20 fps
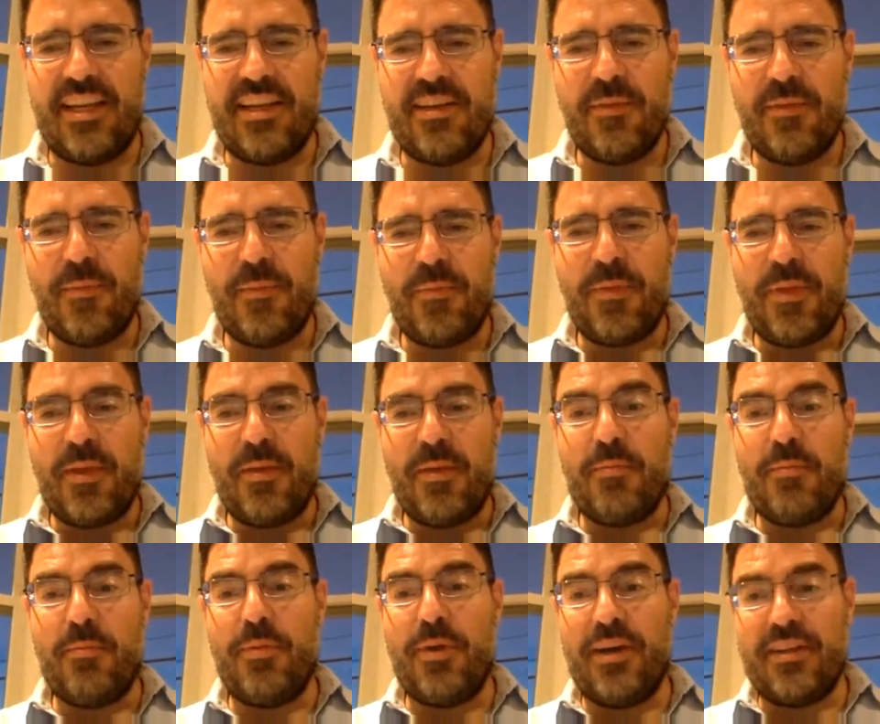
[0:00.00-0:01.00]
But
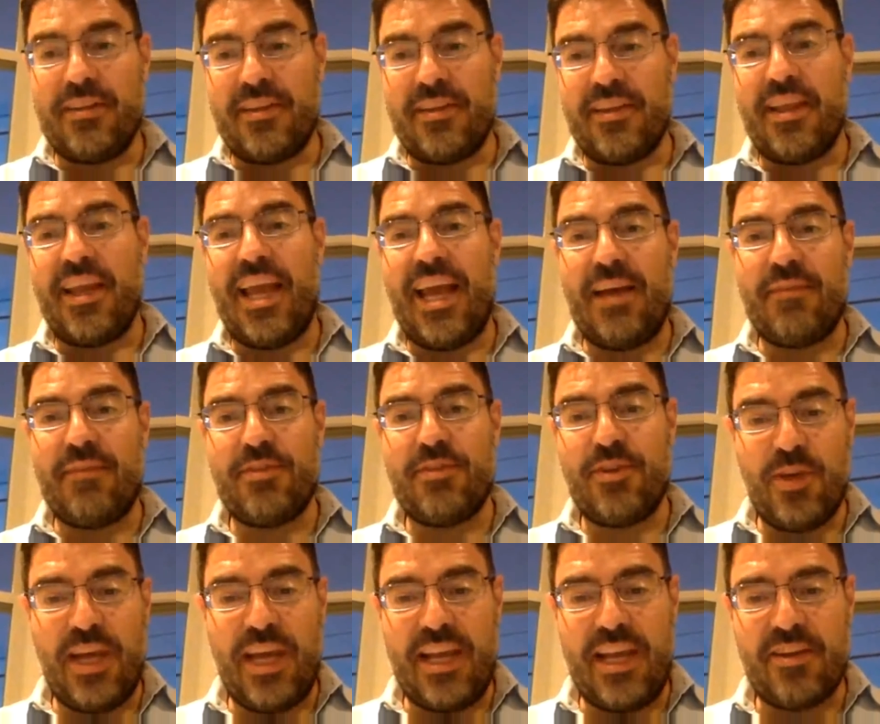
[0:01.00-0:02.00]
after you hand code
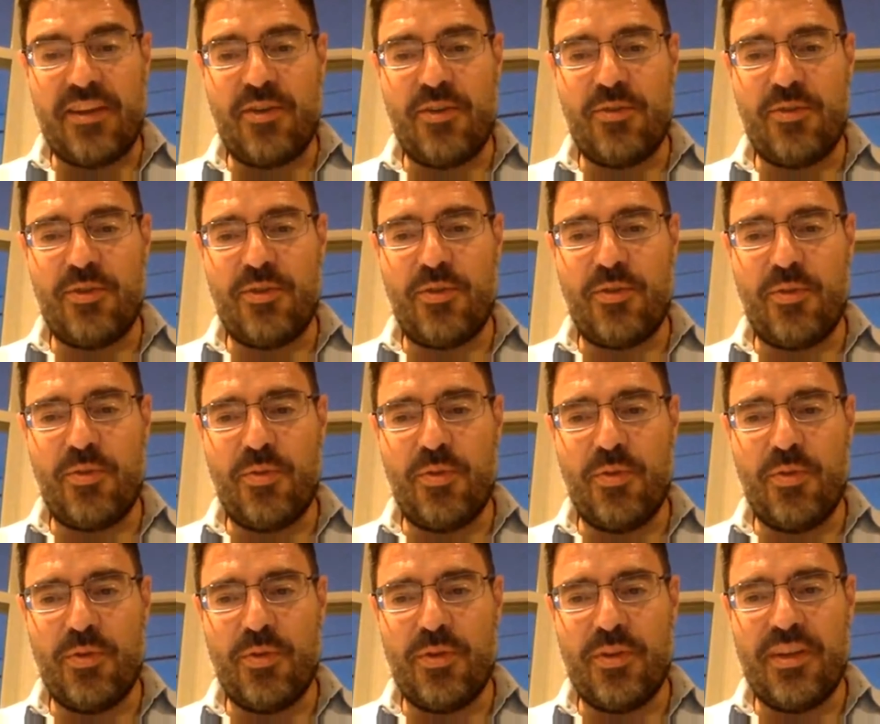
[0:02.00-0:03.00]
your rule,
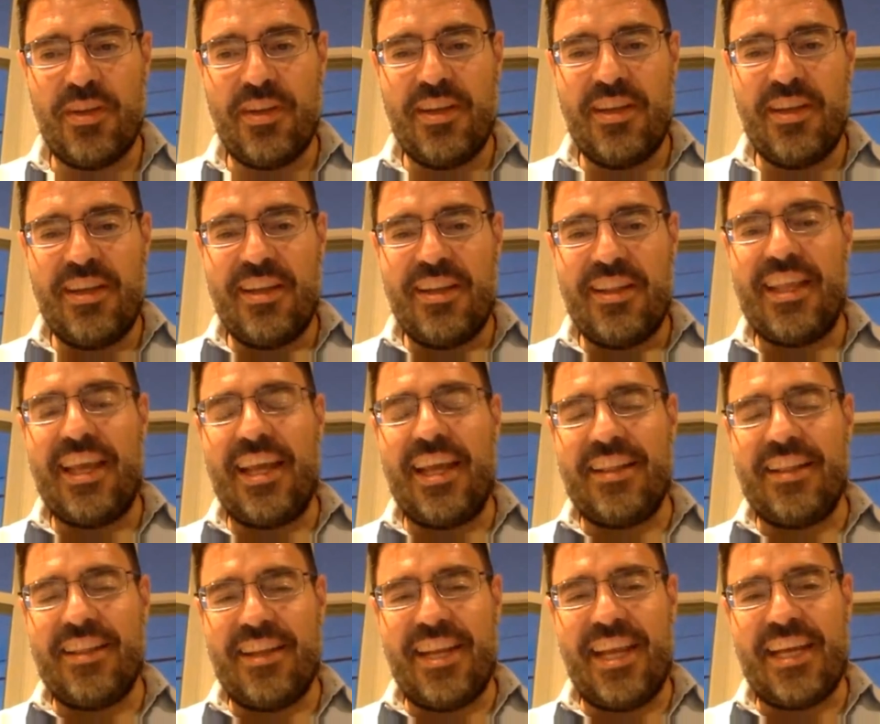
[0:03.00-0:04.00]
then the next step
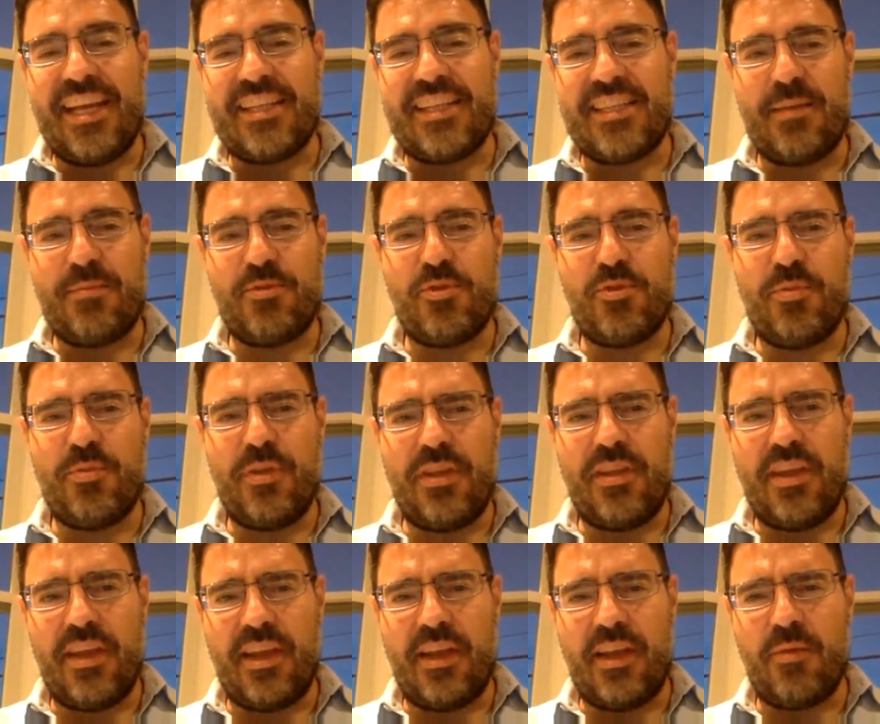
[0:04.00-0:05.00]
should be thinking, well,
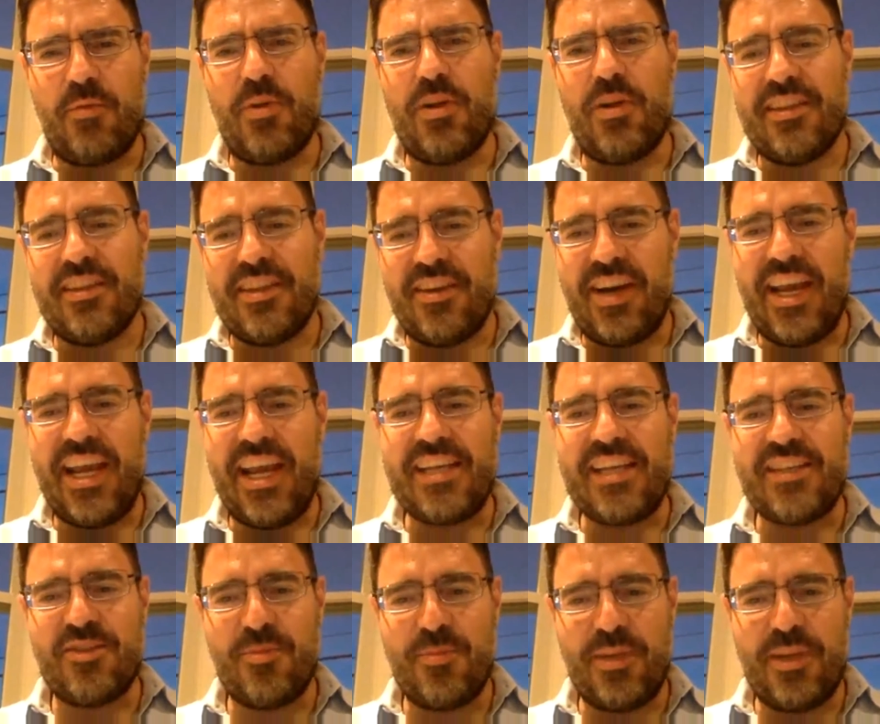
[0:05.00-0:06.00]
there has to be a more
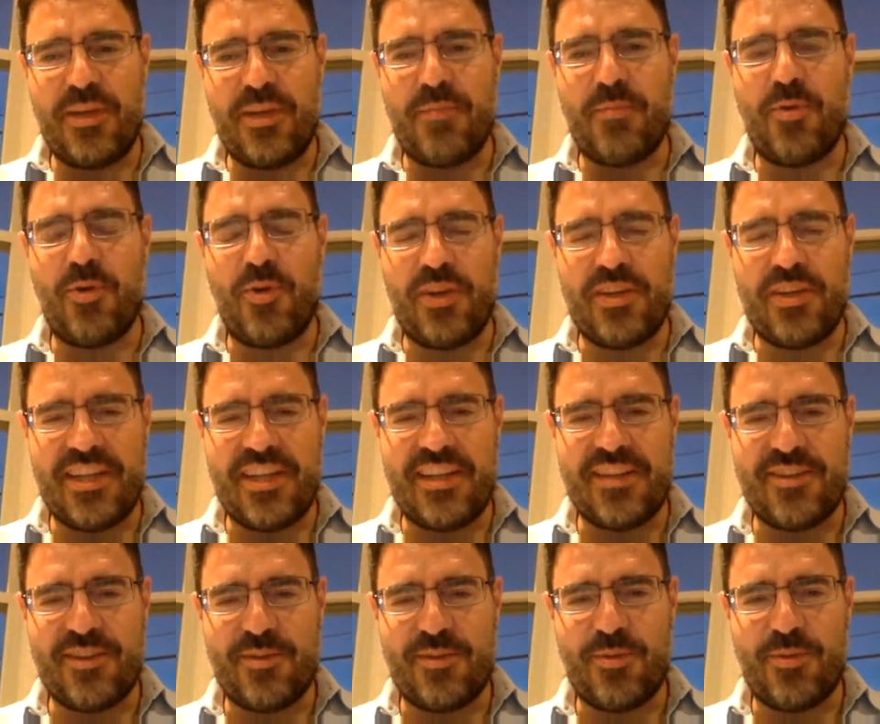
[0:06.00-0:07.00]
intelligent way
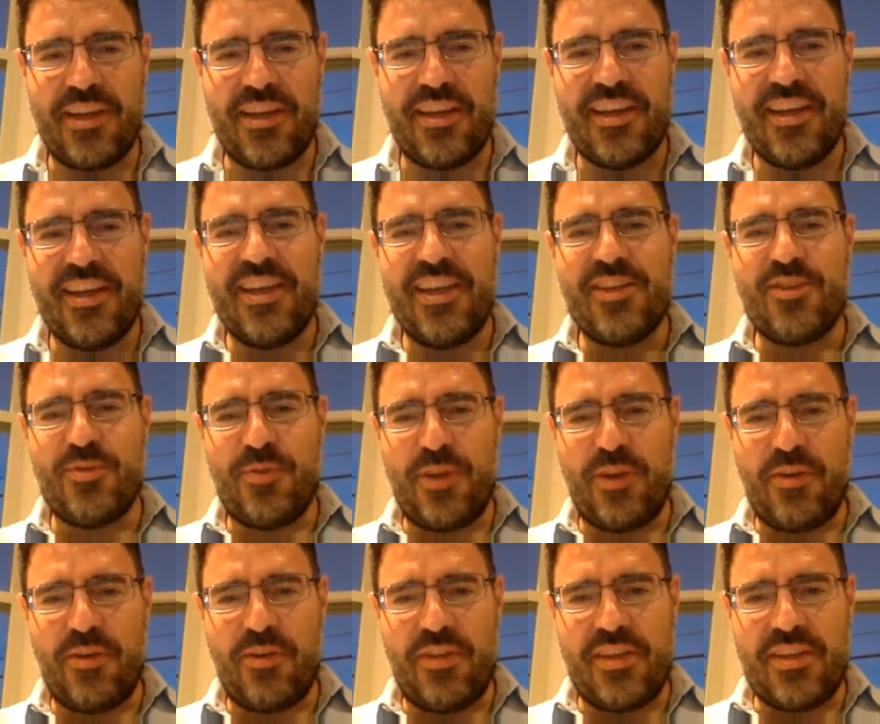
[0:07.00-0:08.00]
to figure this out
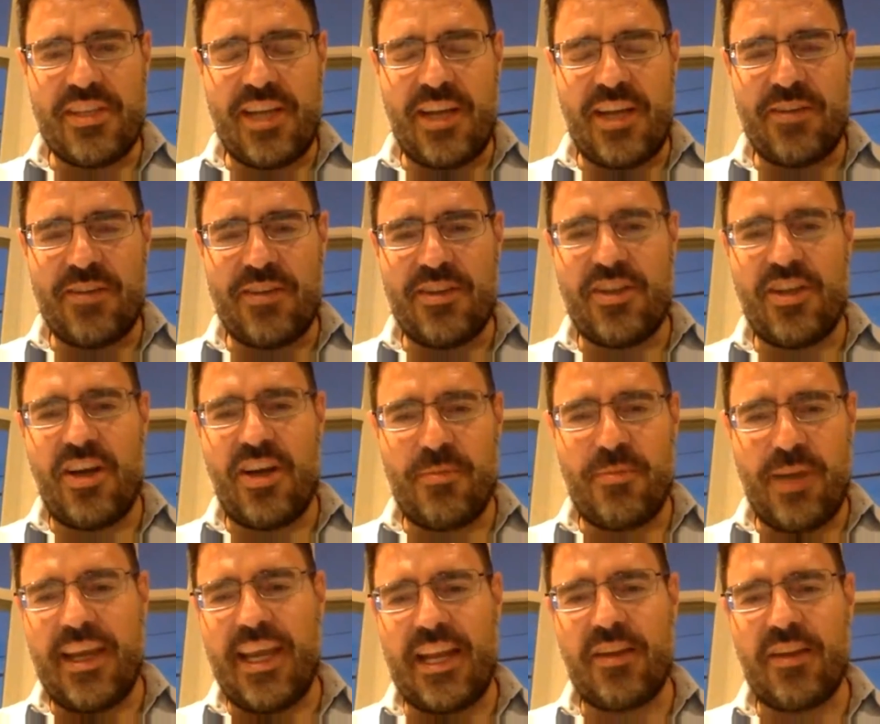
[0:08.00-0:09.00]
than not by a hand
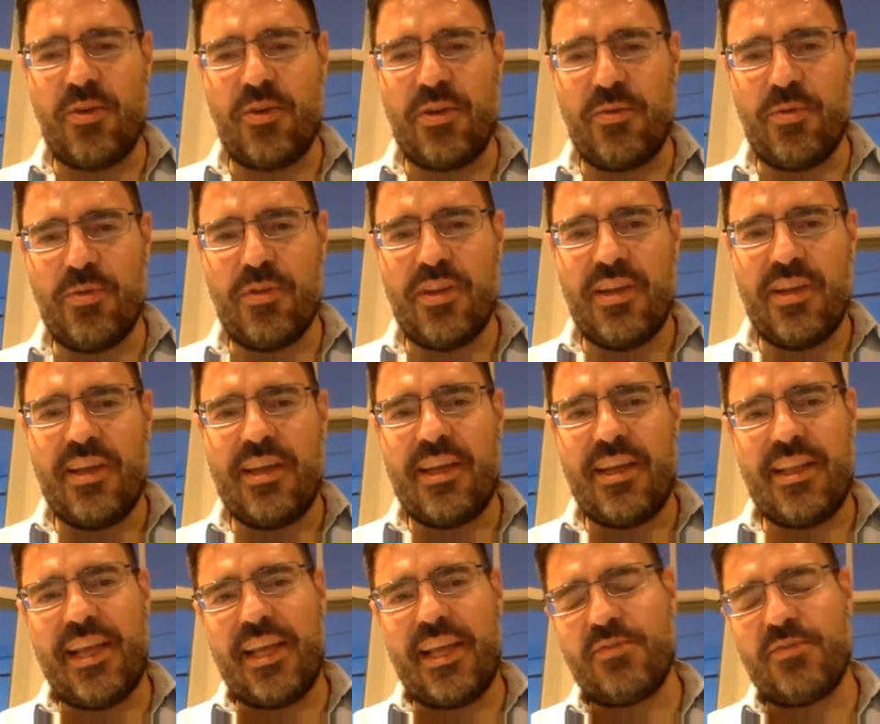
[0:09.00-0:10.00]
coded rule. And
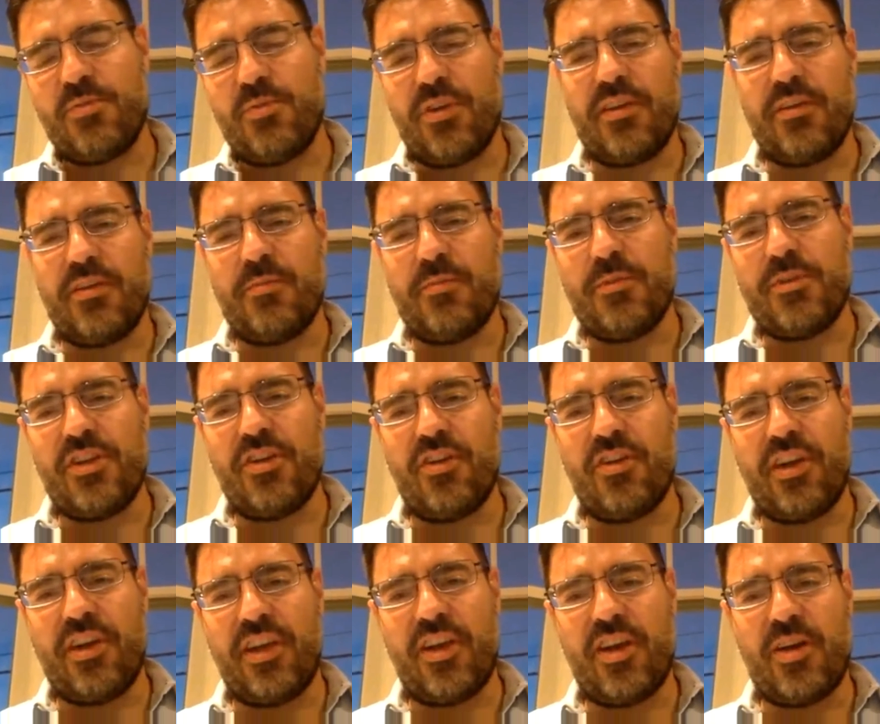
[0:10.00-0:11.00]
that's when machine learning
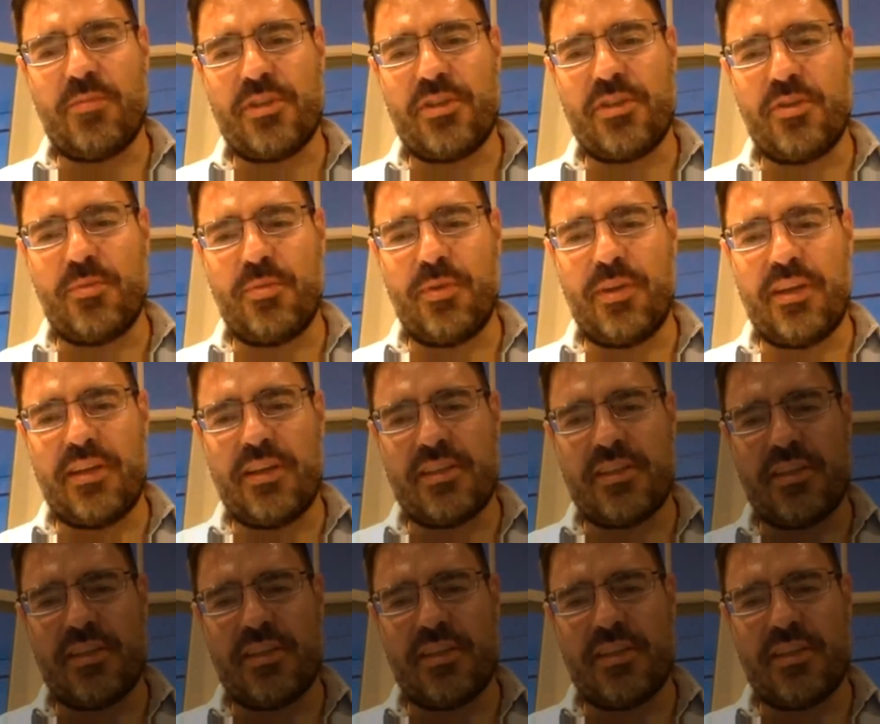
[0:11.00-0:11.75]
comes into place.